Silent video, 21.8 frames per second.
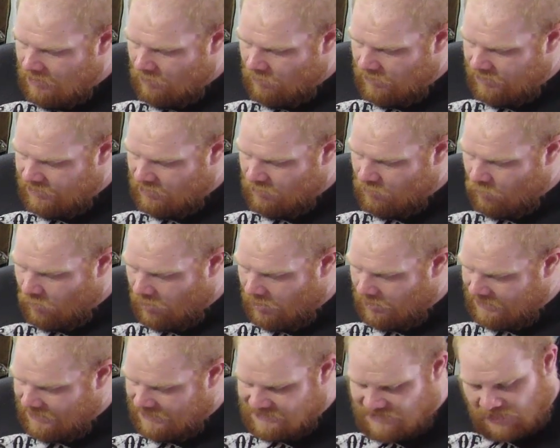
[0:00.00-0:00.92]
What you
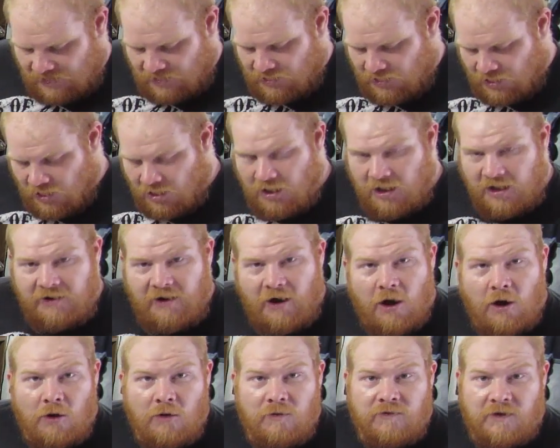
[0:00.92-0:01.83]
want is a good
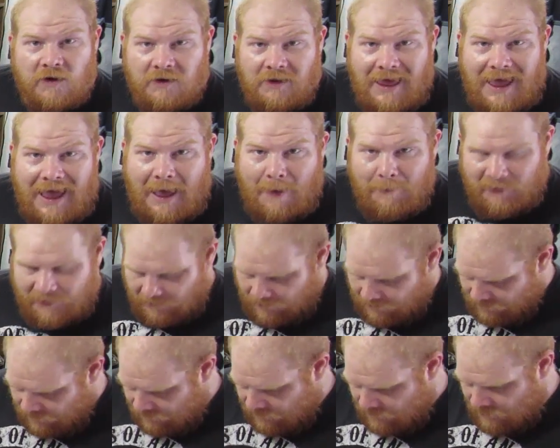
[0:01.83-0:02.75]
overlap
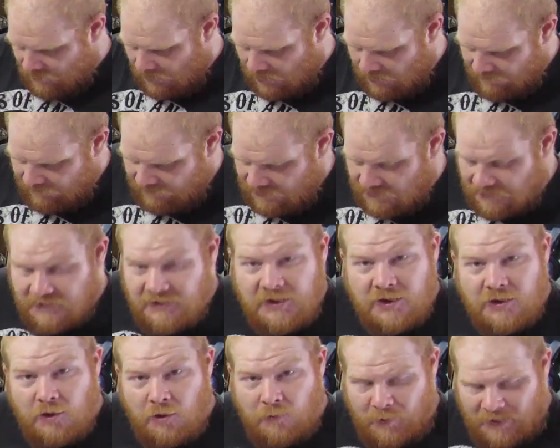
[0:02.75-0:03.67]
of the two